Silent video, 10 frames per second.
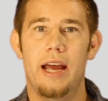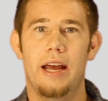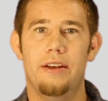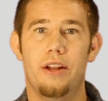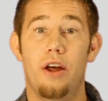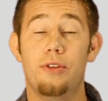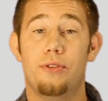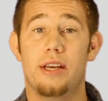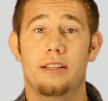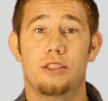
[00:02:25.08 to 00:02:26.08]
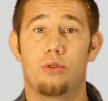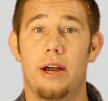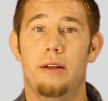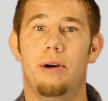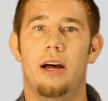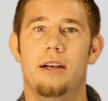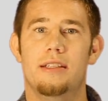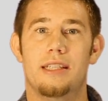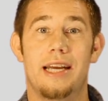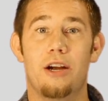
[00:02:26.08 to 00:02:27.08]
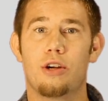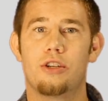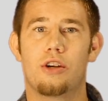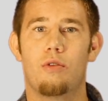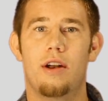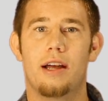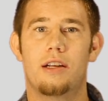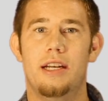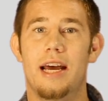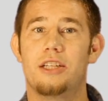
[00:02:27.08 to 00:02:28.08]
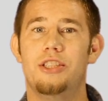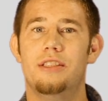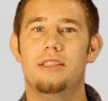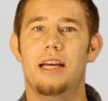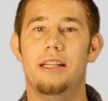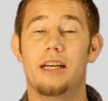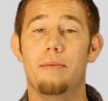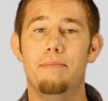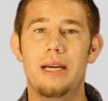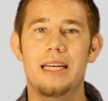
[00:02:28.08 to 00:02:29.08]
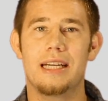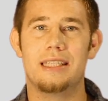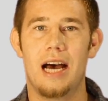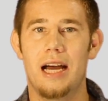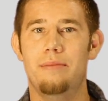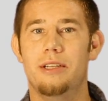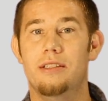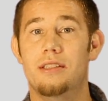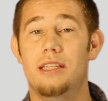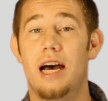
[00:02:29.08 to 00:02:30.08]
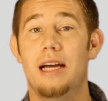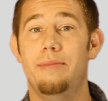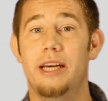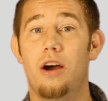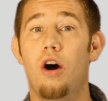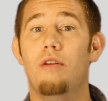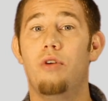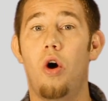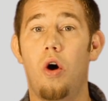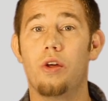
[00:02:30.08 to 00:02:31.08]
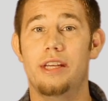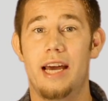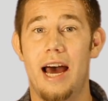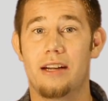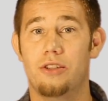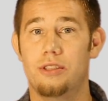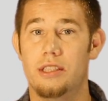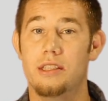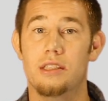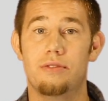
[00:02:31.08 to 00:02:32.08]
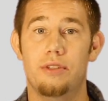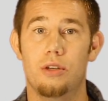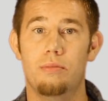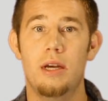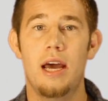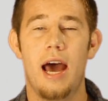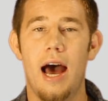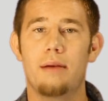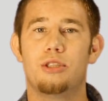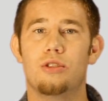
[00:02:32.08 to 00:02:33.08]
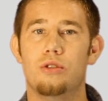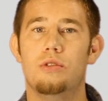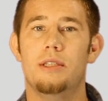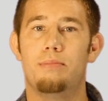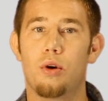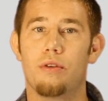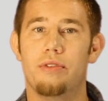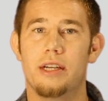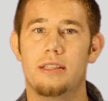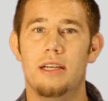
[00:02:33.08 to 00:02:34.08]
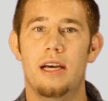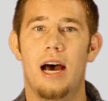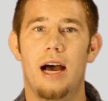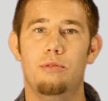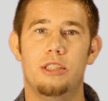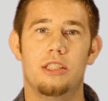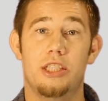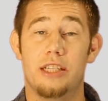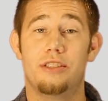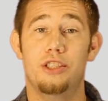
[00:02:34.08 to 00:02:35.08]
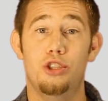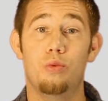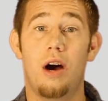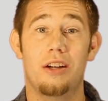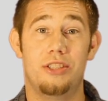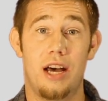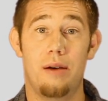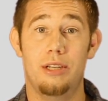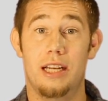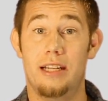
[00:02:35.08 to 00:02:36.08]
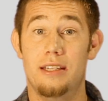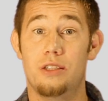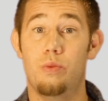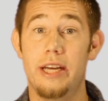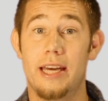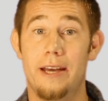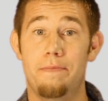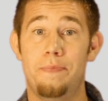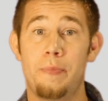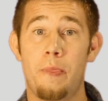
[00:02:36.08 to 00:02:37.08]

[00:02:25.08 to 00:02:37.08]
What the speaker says: And another thing that's great about it is the character connections and the comedic timing of all the actors in this film. Absolutely perfect. I would suggest that you watch Zombieland this weekend.